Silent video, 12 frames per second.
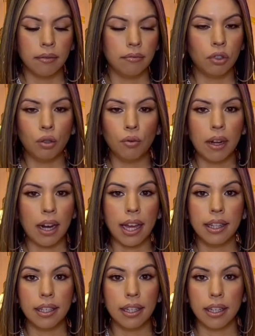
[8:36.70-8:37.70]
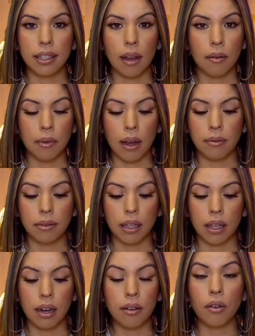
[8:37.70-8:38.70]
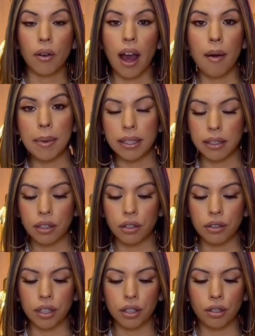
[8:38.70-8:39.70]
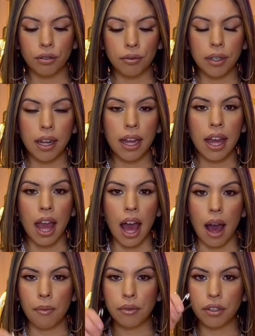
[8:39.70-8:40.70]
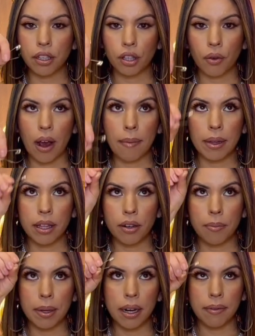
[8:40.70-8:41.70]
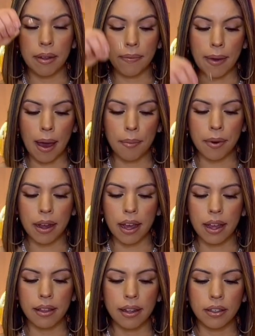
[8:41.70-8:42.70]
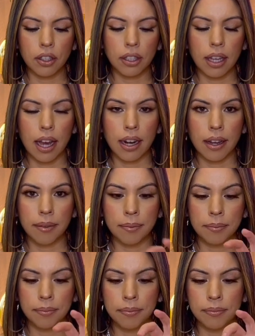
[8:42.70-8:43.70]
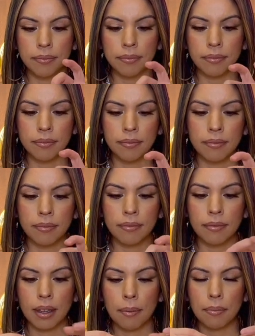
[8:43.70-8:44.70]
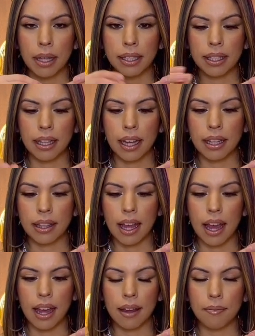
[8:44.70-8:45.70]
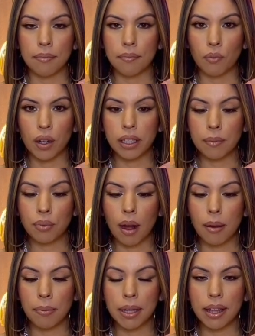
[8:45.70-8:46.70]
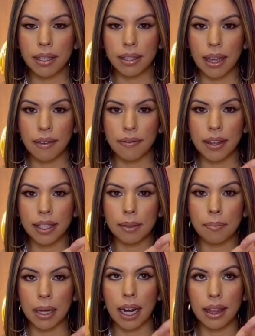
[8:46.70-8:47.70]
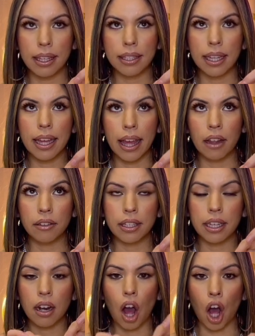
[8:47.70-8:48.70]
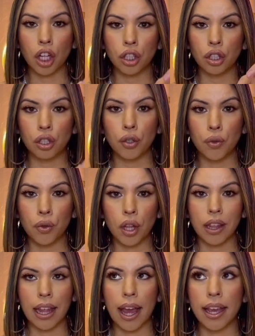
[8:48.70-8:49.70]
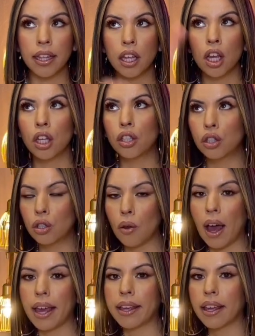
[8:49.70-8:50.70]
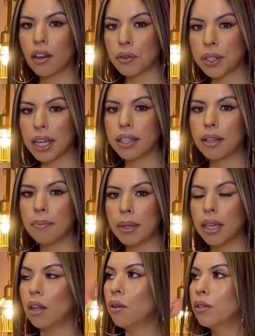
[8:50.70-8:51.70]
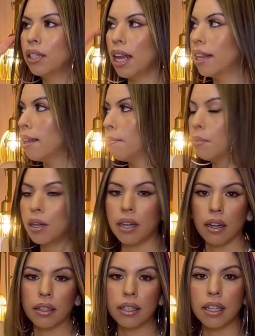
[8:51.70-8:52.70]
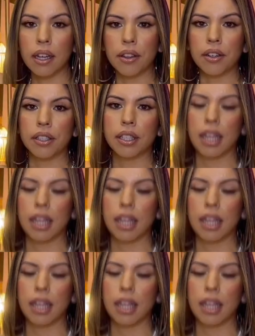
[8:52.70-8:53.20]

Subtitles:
do what I did, because I was like, I don't know how my sister is doing it. I would just grab a little bit of the fabric and then just kind of place it like that. Wasn't probably the safest, but at least it held it onto the line so I can create the billows and then put it on the other side,